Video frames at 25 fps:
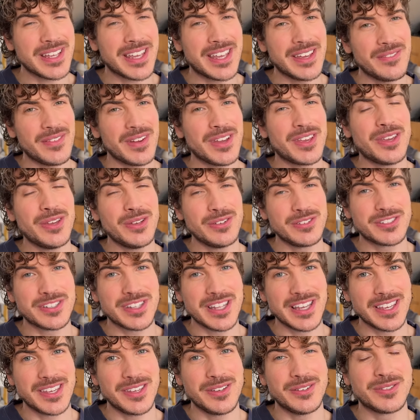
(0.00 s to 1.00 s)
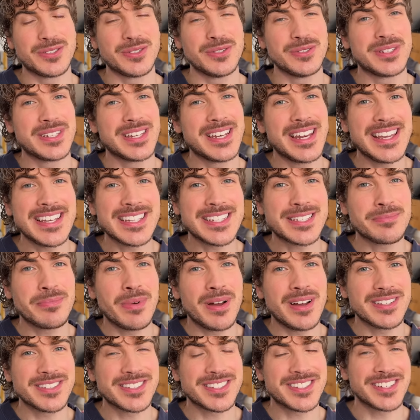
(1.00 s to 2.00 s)
give a huge thank you to today's
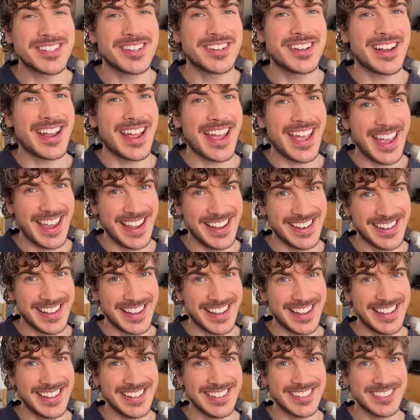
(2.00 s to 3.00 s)
sponsor, Hay Day.